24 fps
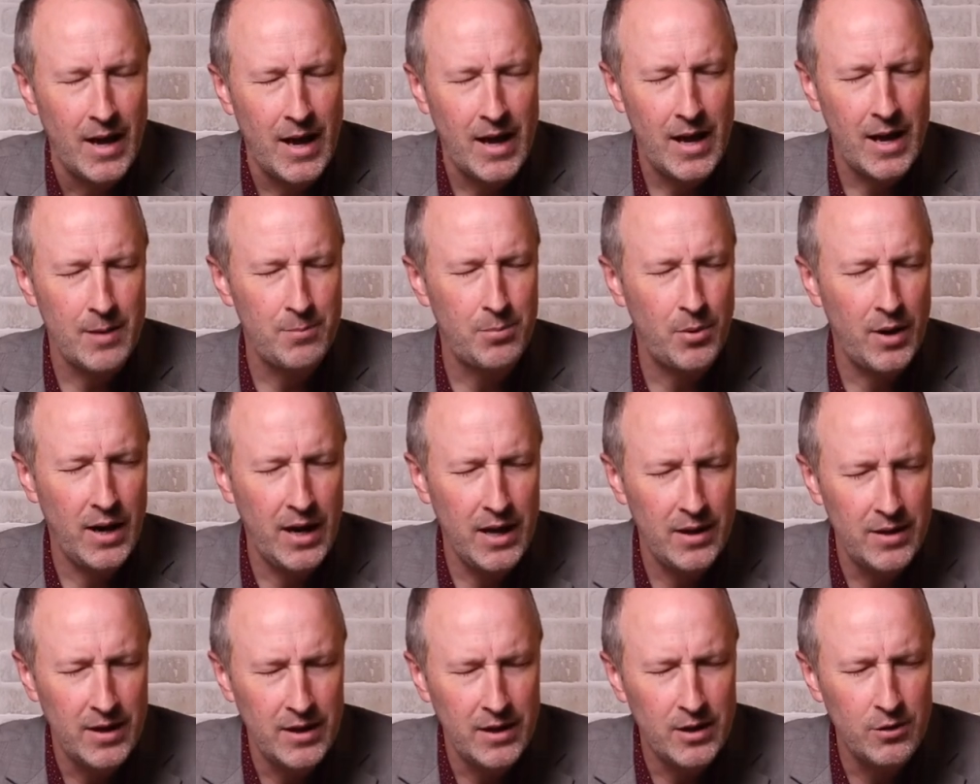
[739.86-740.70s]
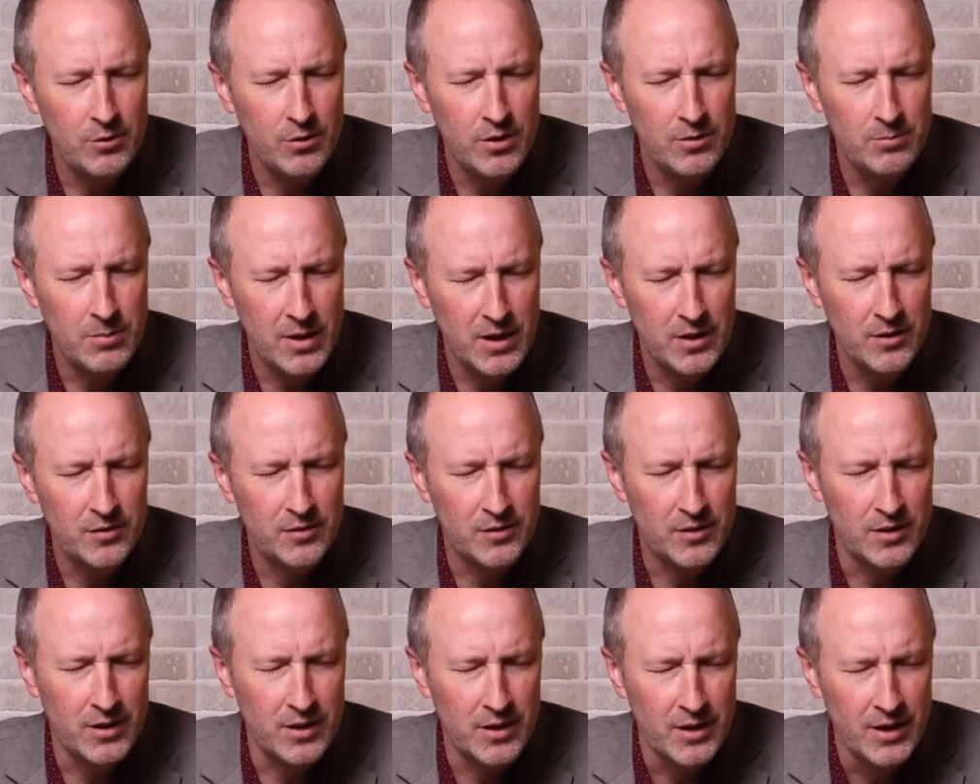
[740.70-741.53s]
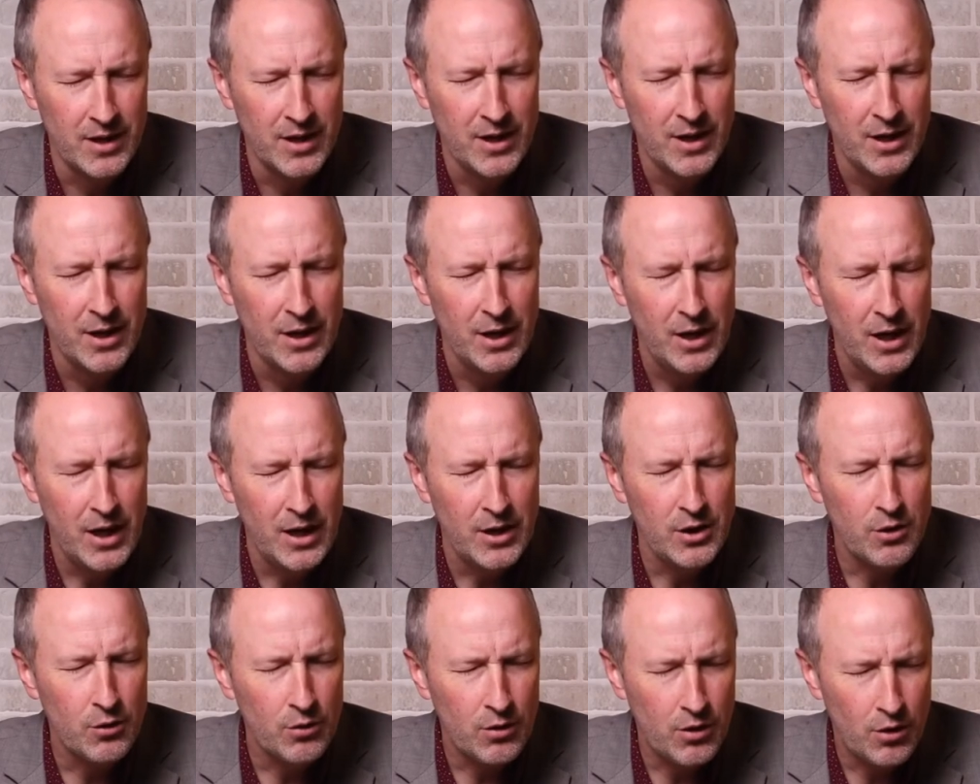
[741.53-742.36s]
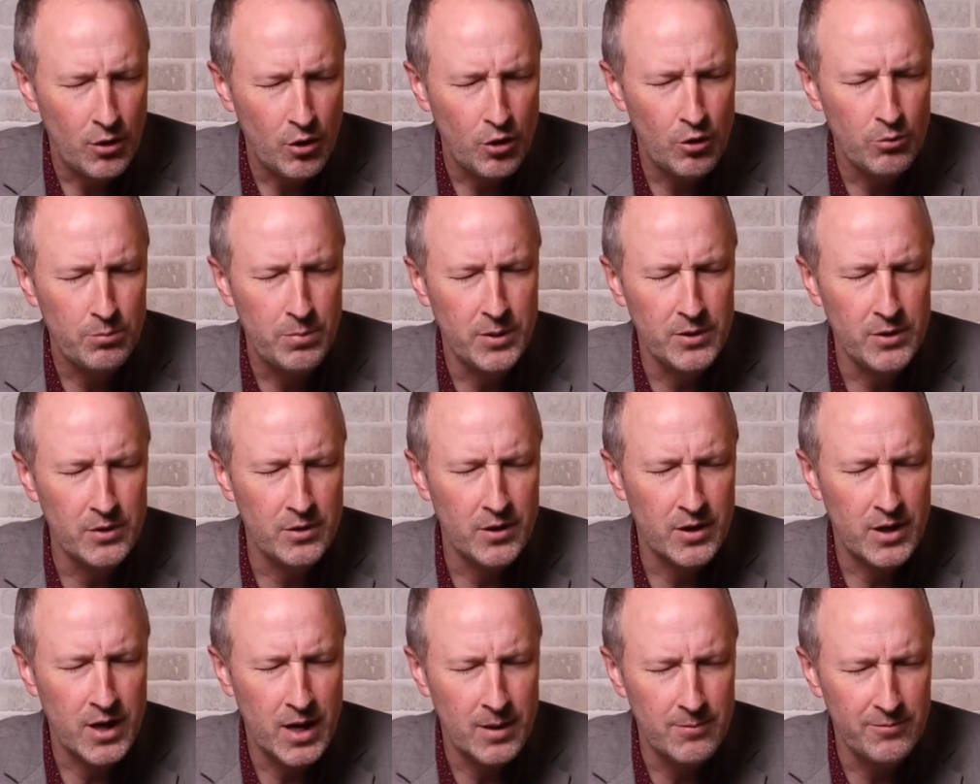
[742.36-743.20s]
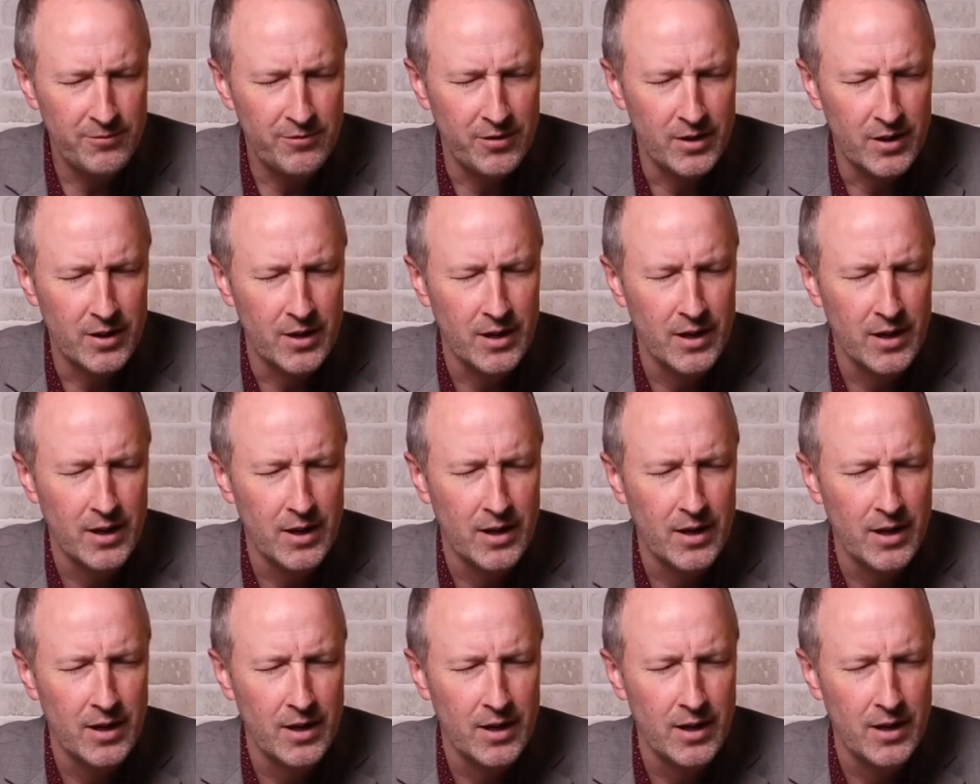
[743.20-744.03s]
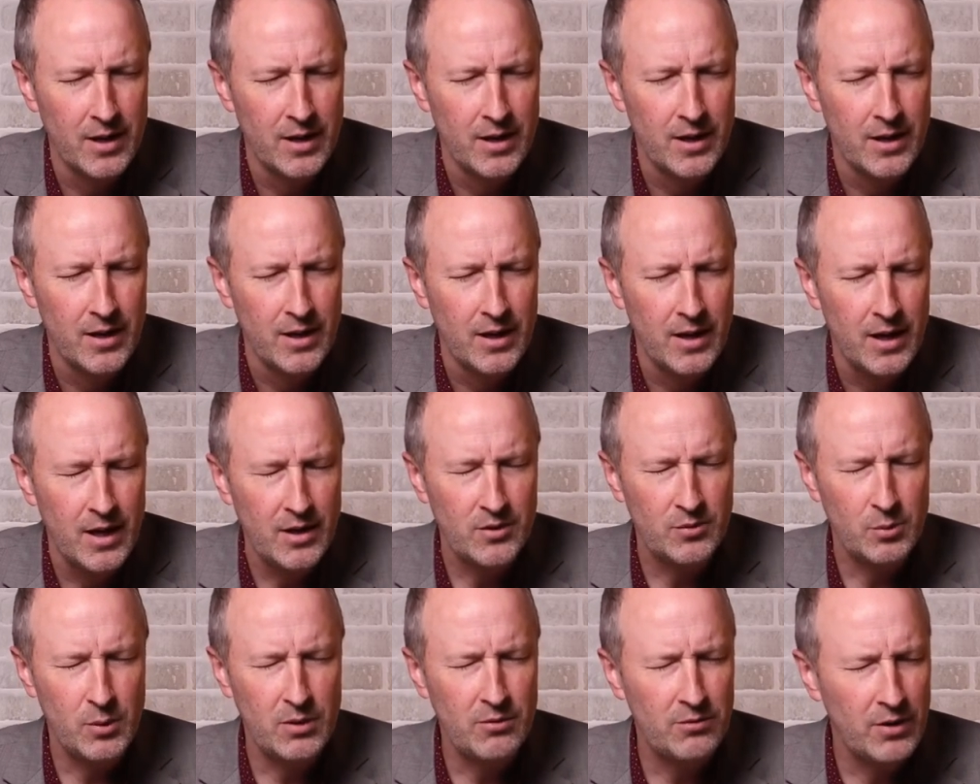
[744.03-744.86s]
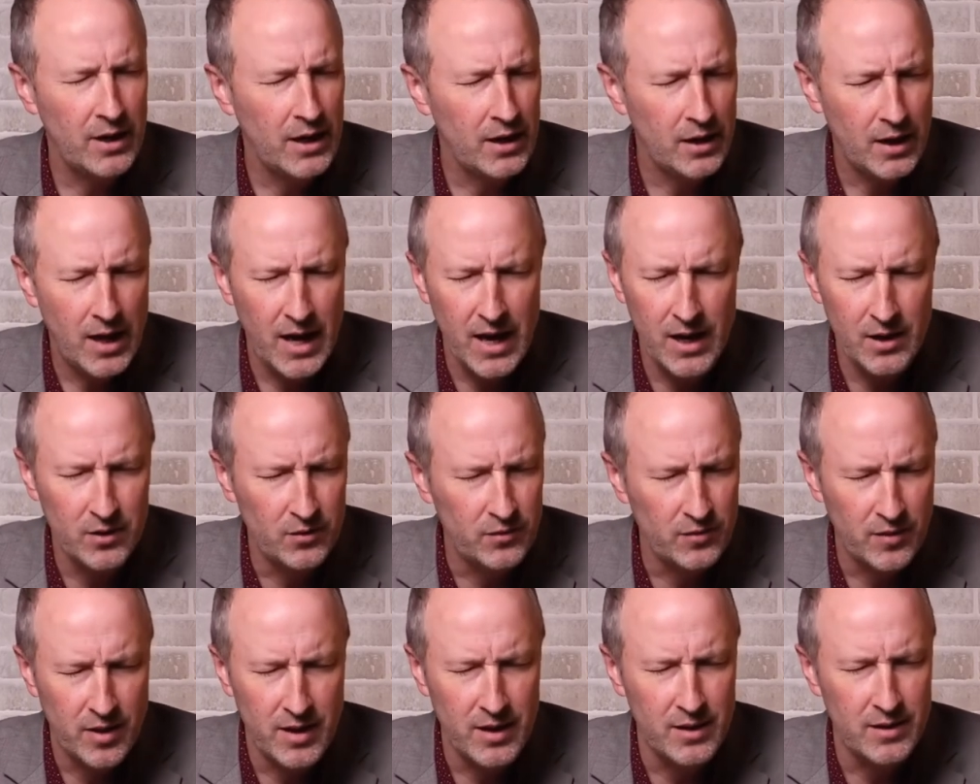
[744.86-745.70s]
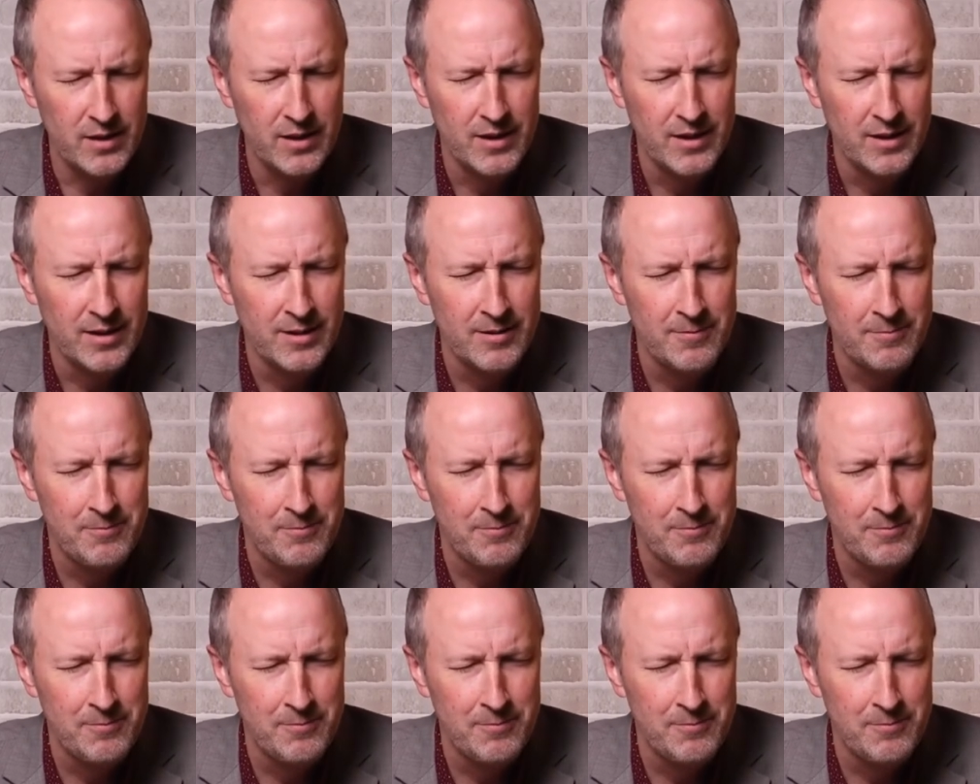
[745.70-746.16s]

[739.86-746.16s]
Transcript: And I pray that you would minister at your hope and your comfort as we realize that